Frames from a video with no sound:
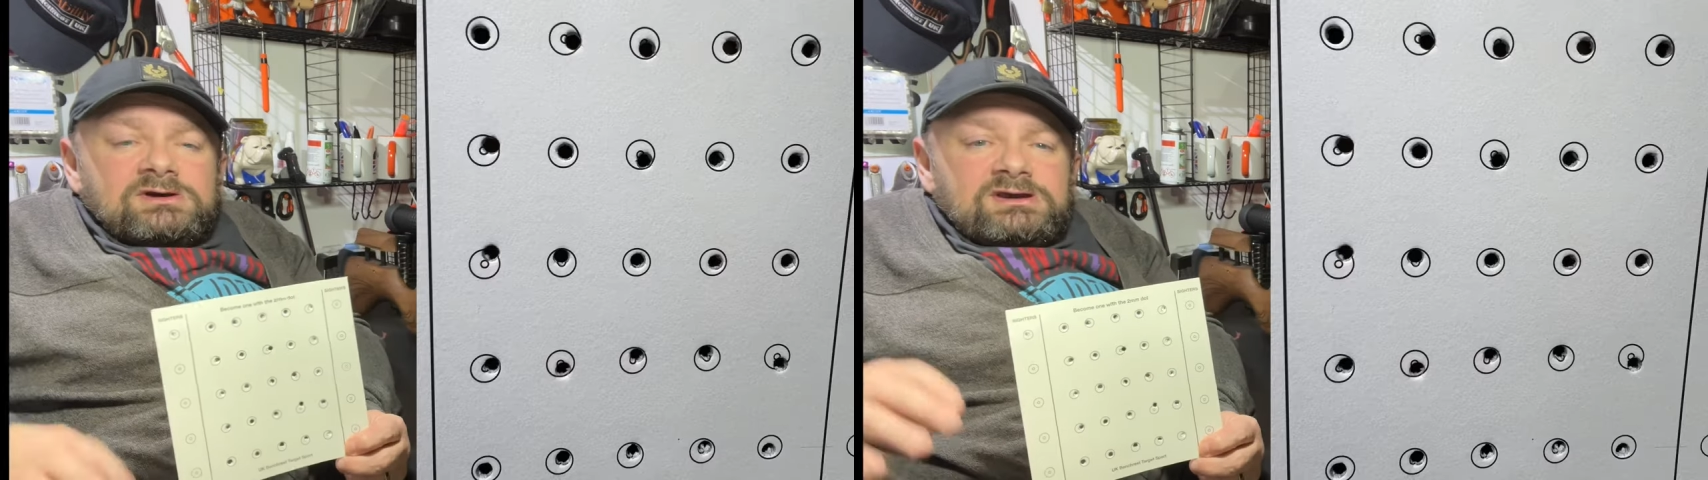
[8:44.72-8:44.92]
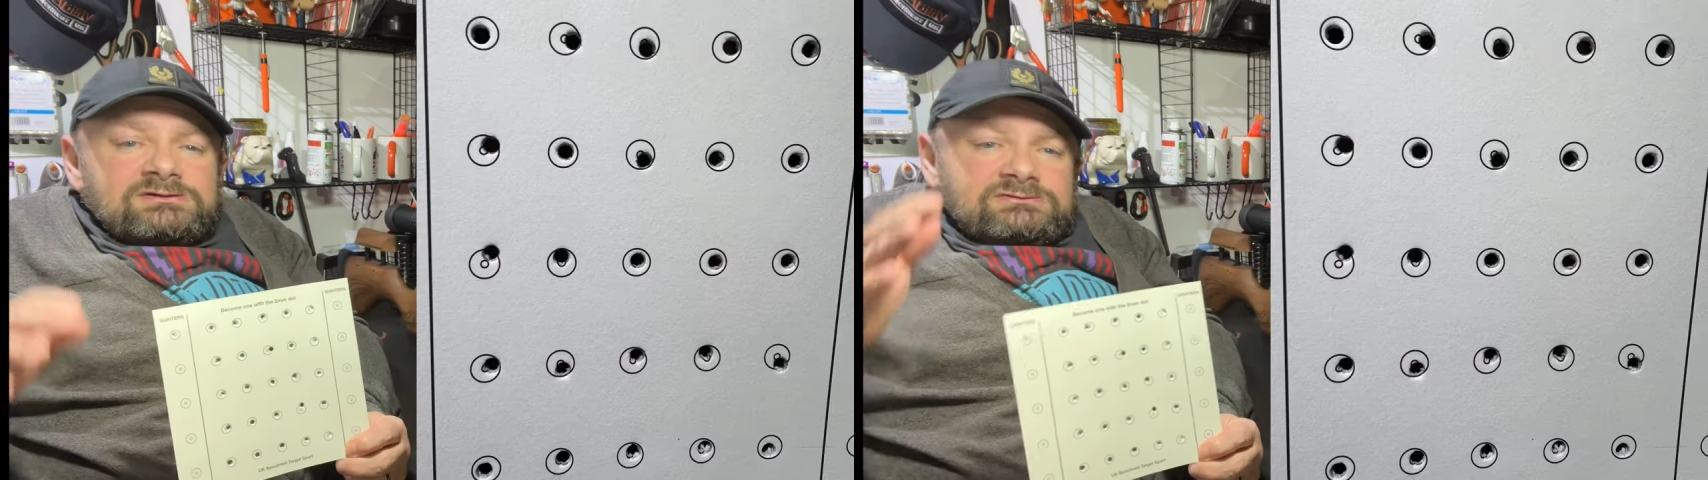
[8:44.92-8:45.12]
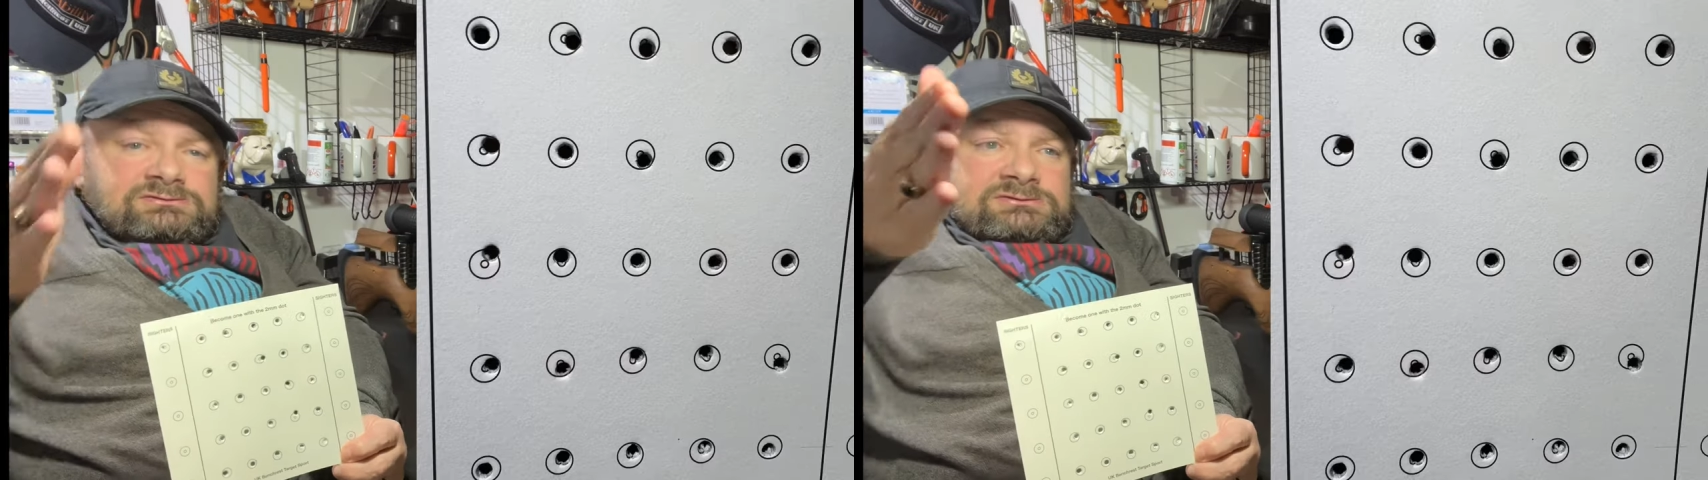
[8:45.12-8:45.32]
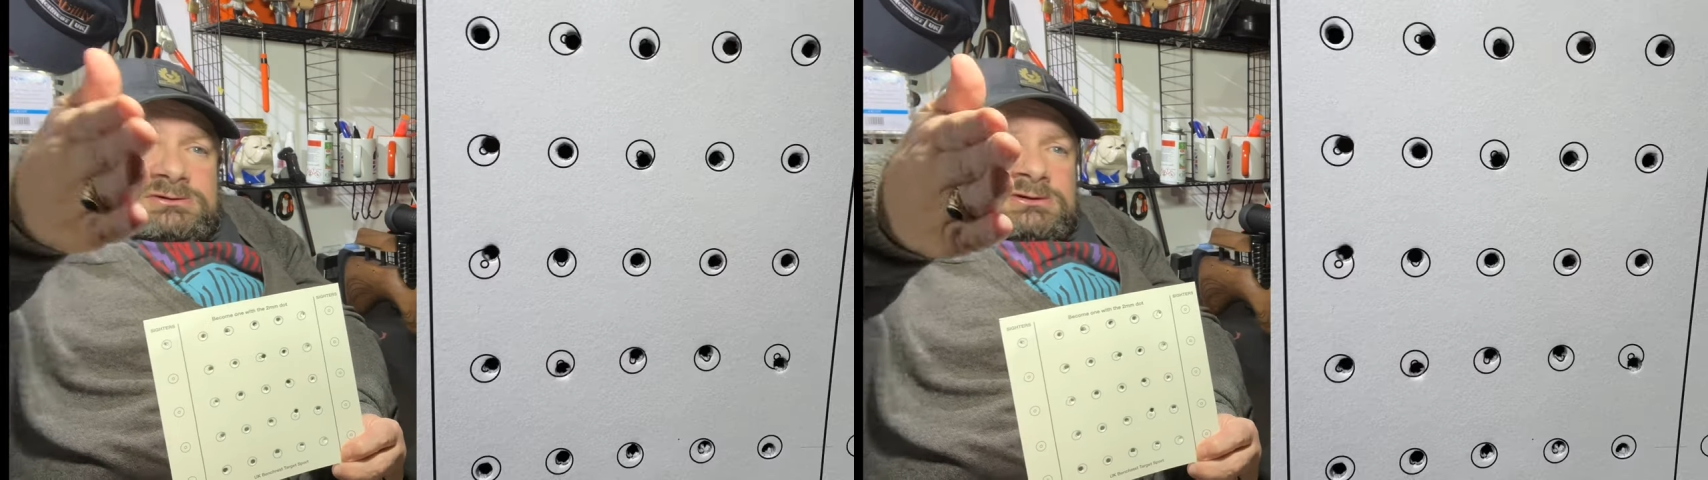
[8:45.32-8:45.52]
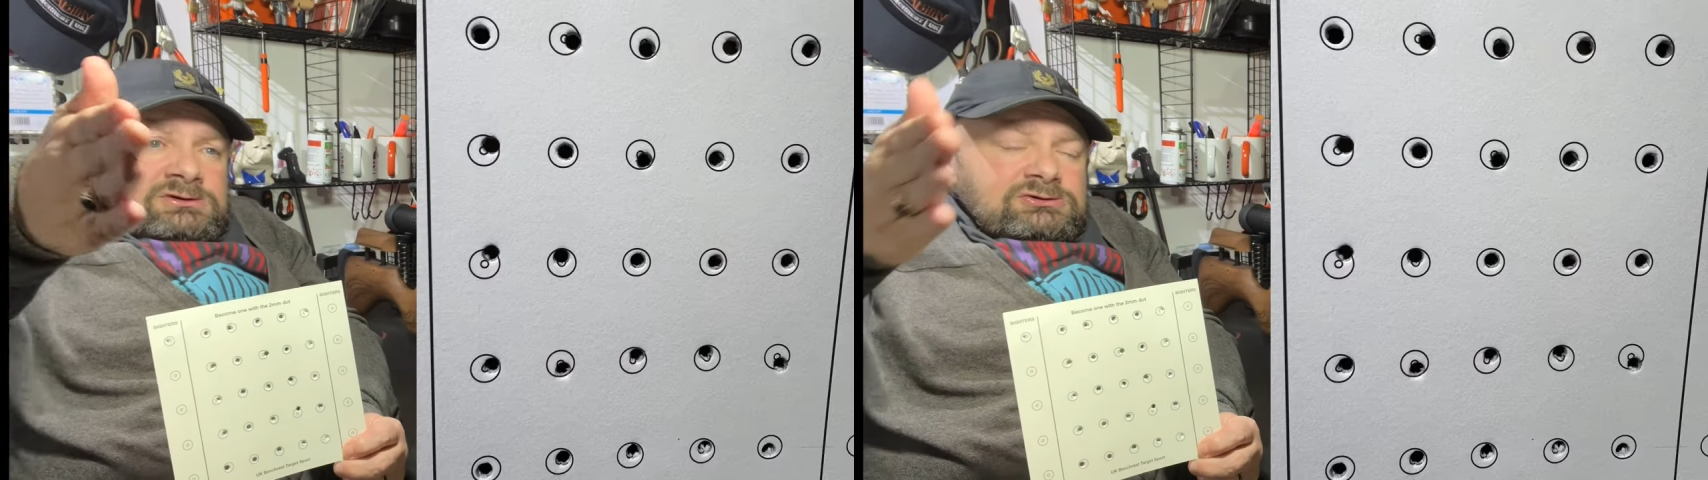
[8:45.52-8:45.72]
and
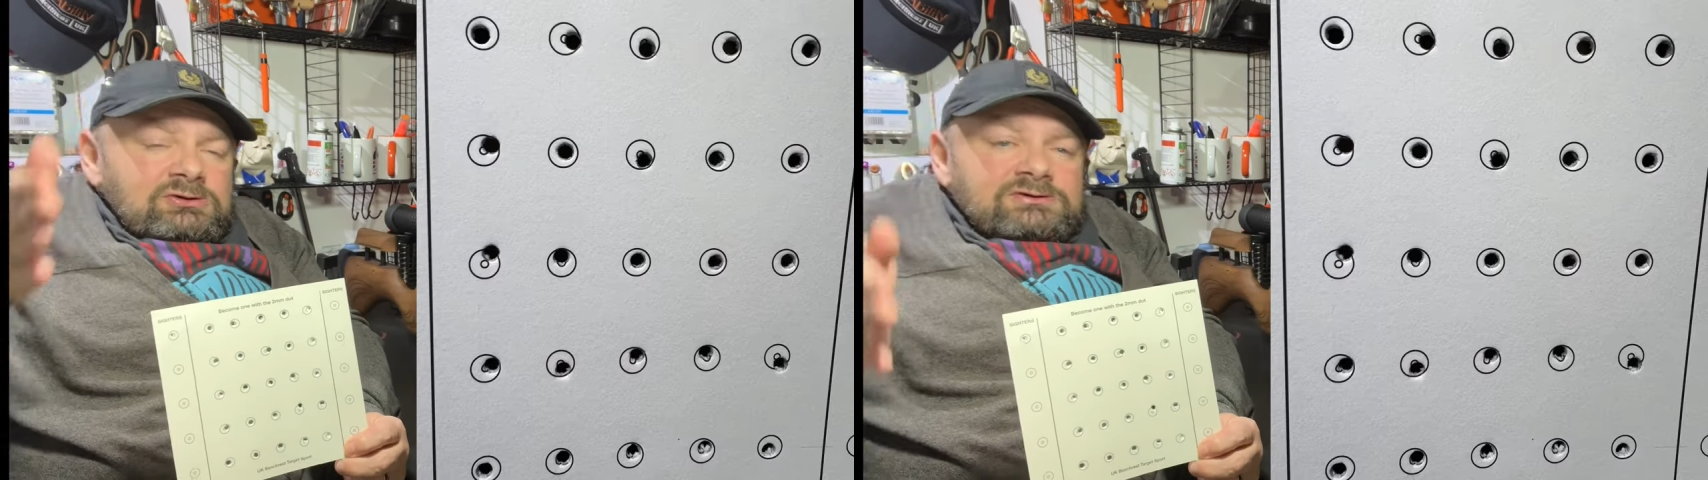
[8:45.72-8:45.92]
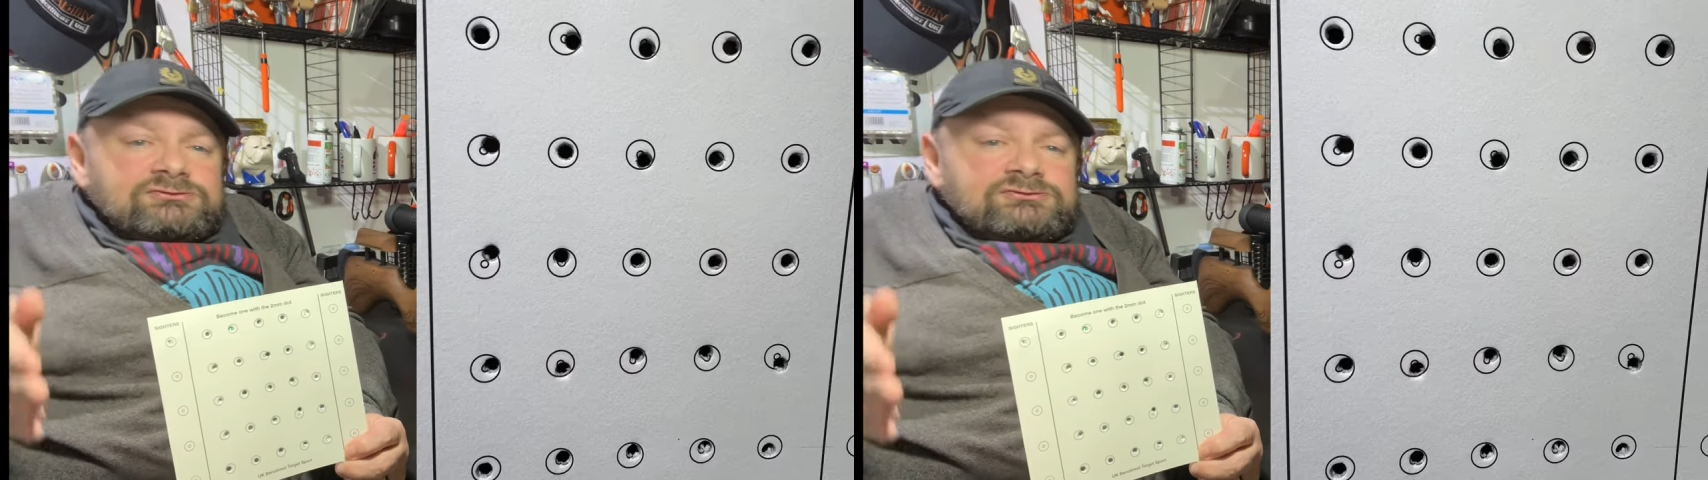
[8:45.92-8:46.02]
you know,